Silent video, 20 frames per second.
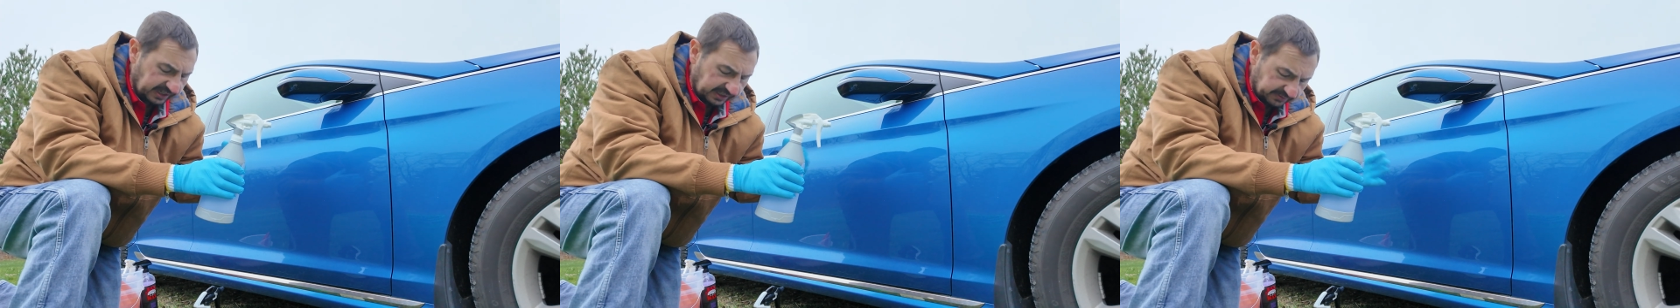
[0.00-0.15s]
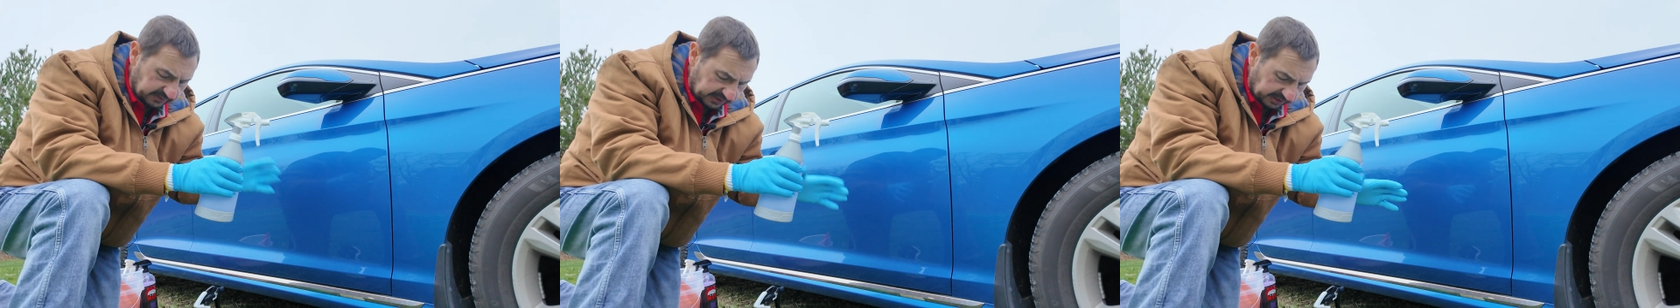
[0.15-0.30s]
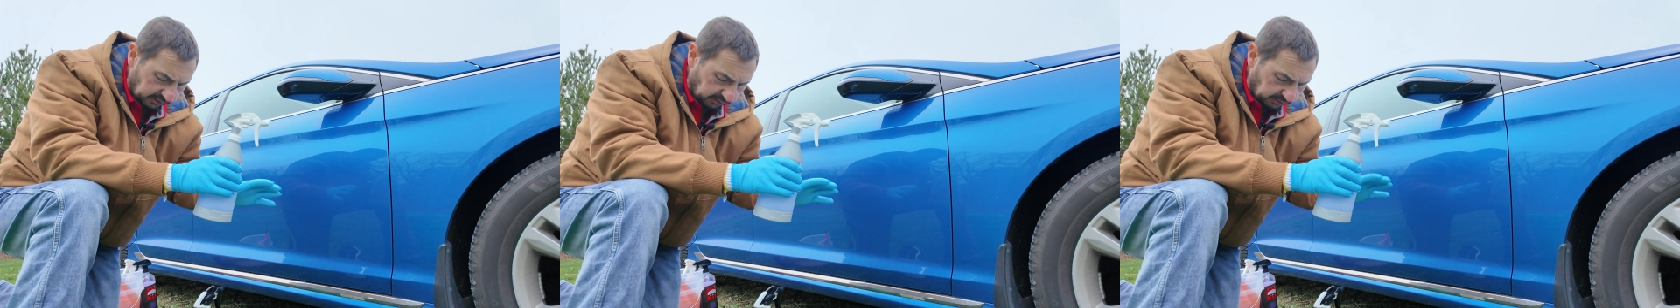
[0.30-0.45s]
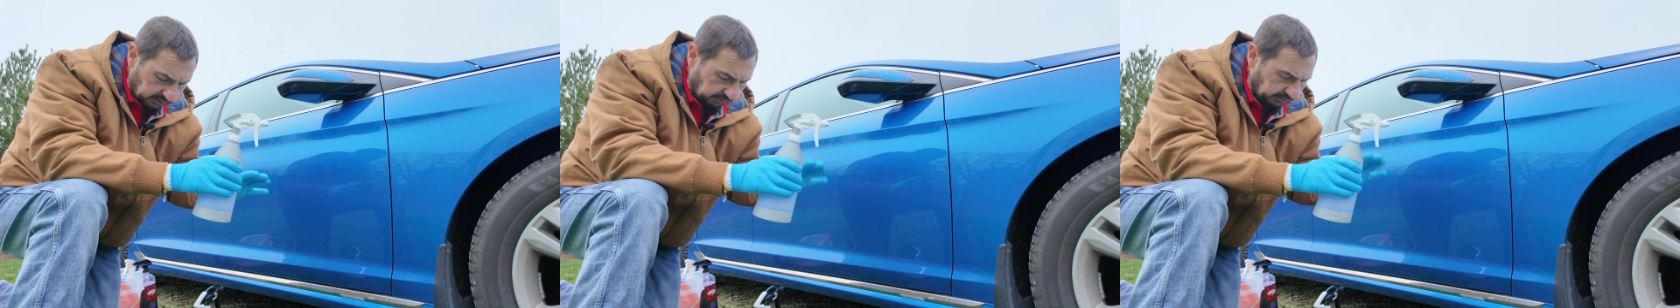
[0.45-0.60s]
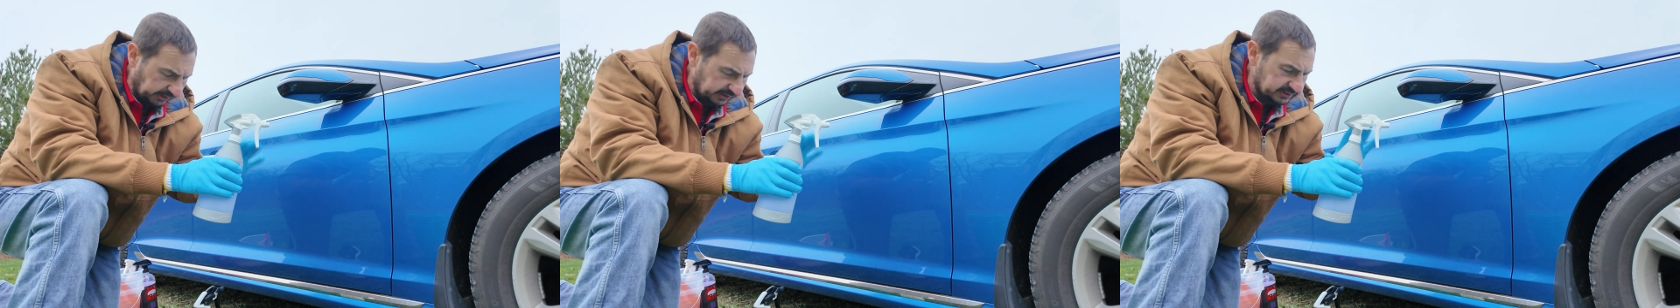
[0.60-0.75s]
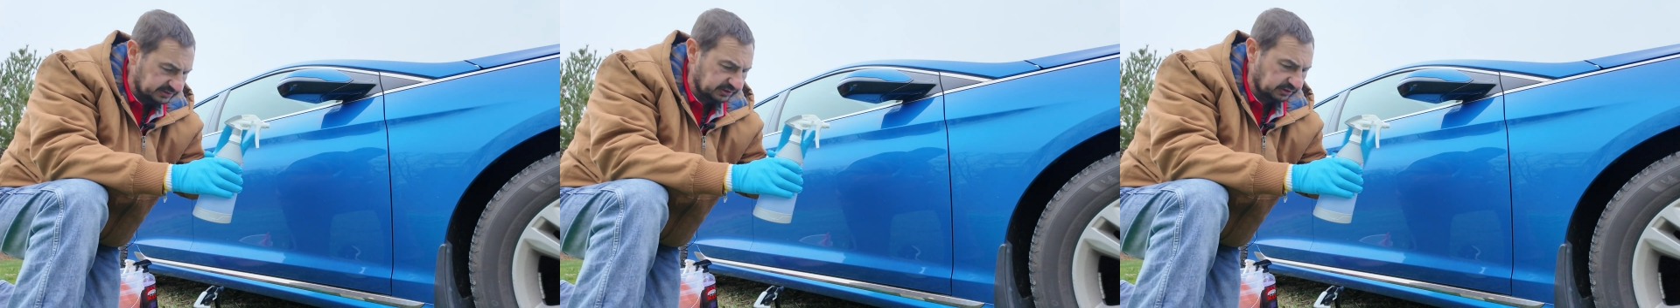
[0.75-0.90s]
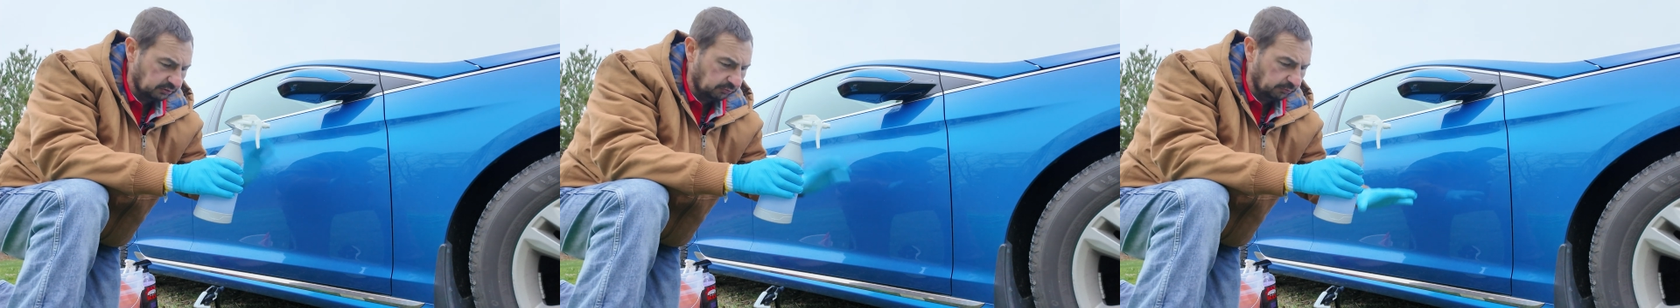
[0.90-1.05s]
and the alkaline
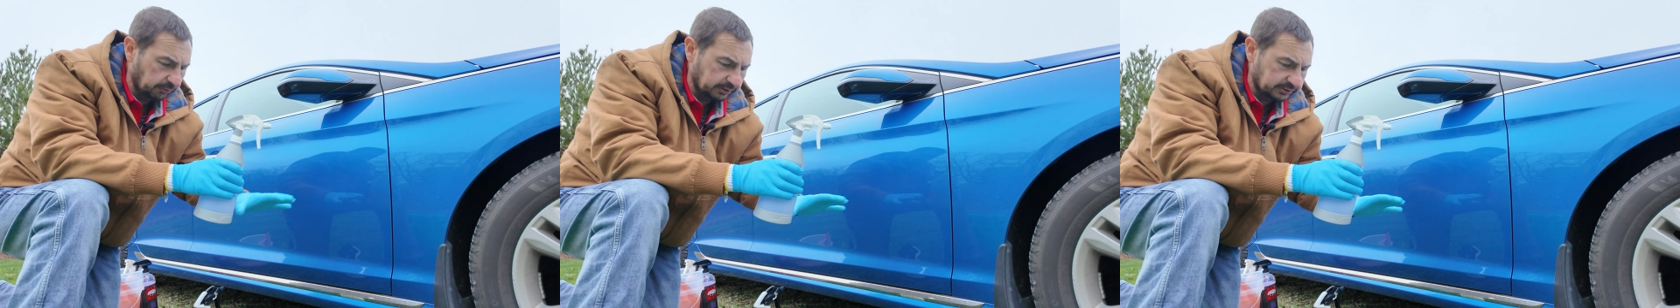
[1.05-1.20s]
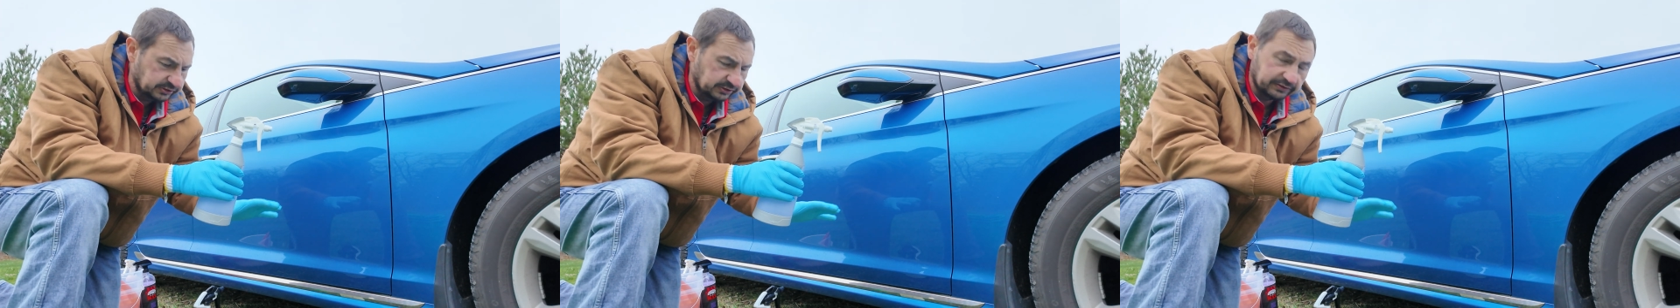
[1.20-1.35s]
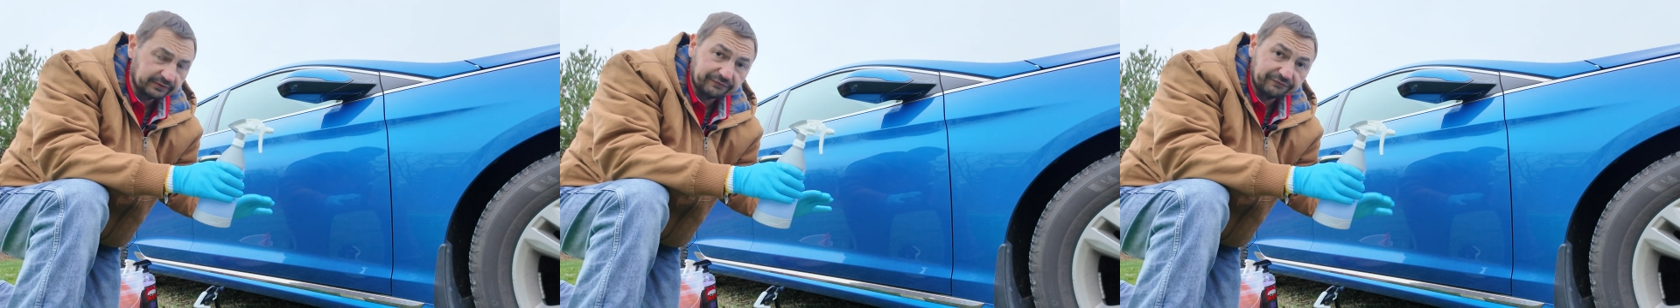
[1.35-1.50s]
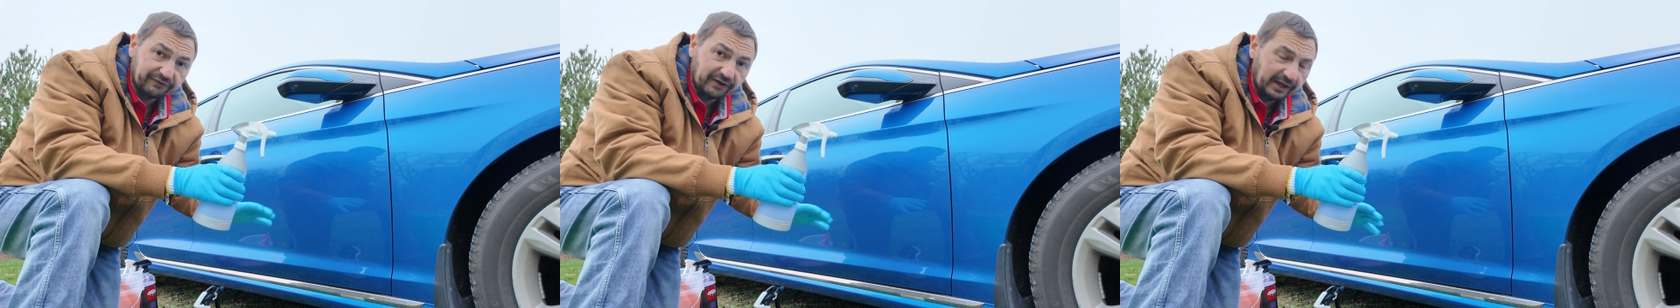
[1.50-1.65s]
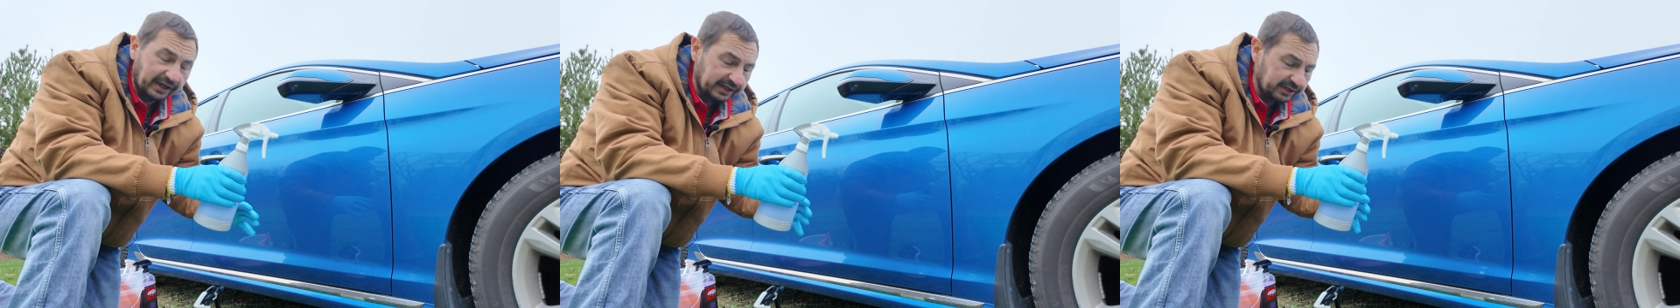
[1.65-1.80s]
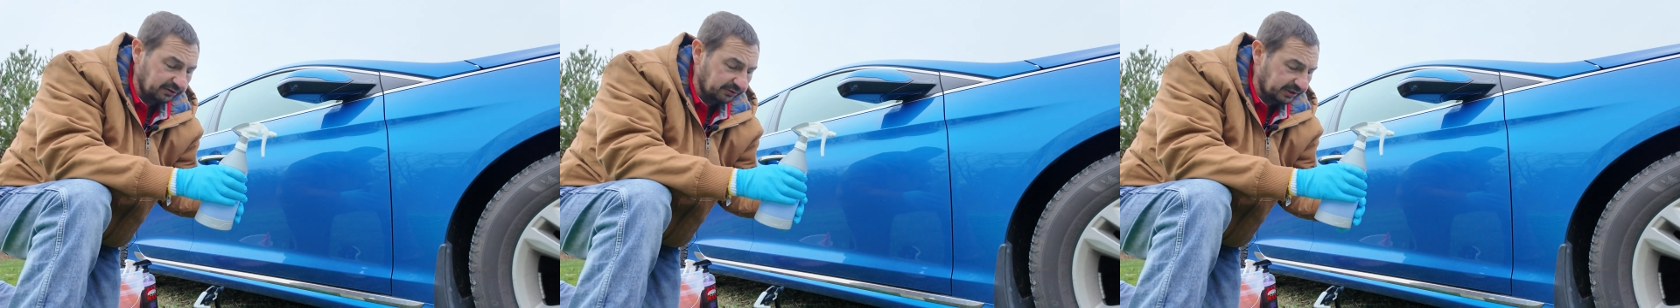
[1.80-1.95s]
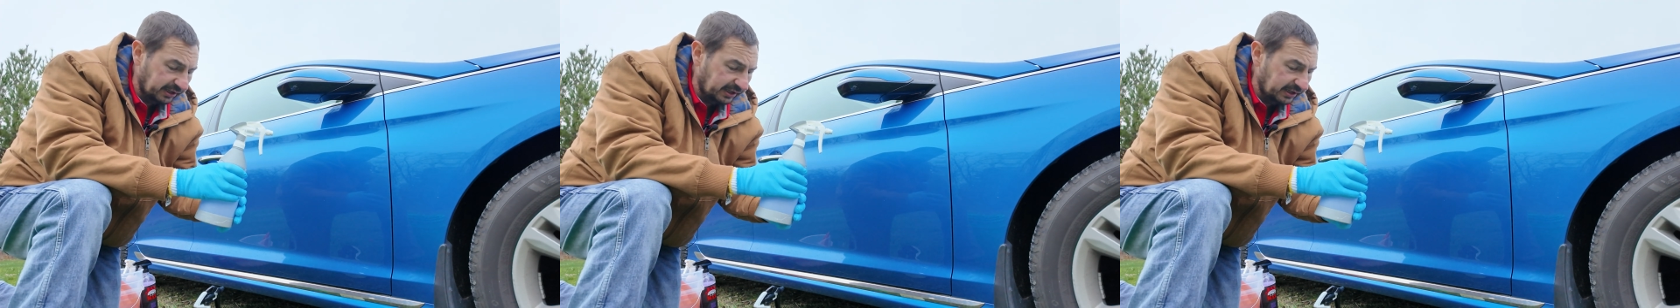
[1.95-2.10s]
is going to work just
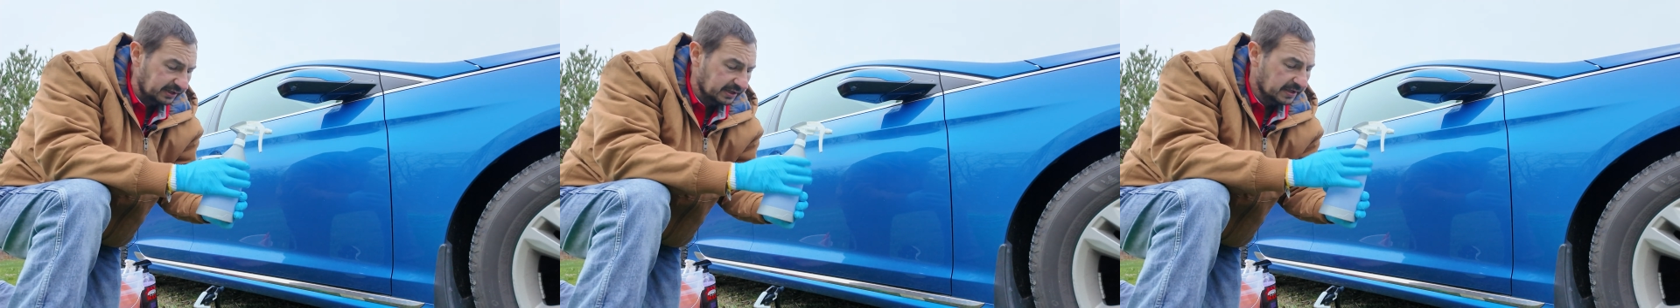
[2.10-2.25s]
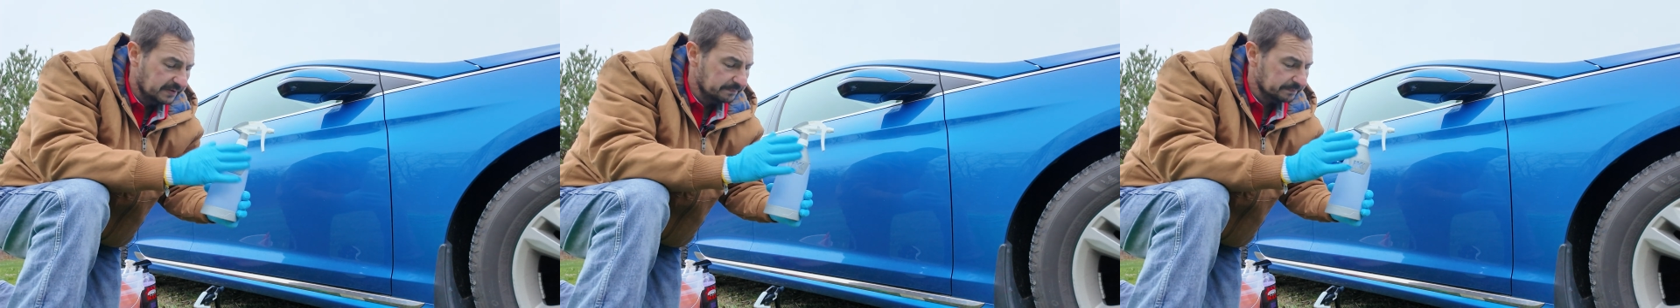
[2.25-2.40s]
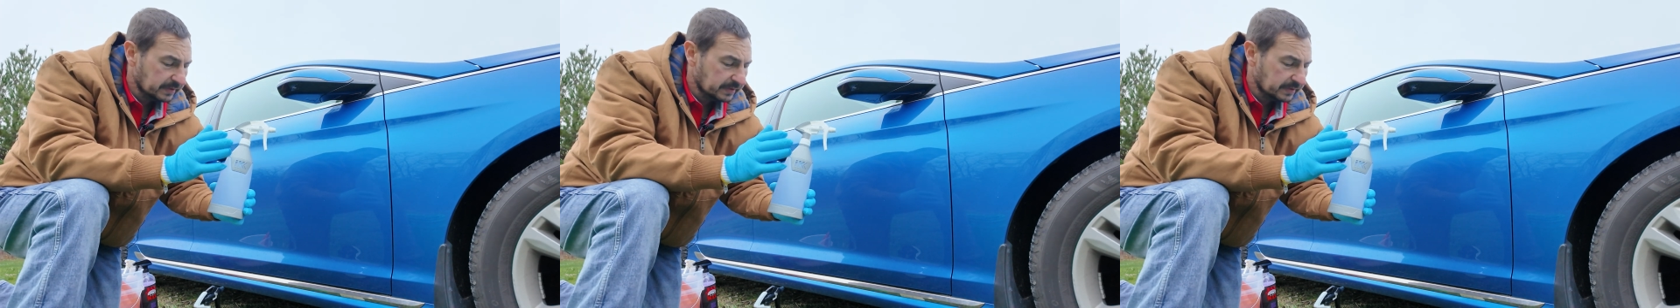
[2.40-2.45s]
fine, okay?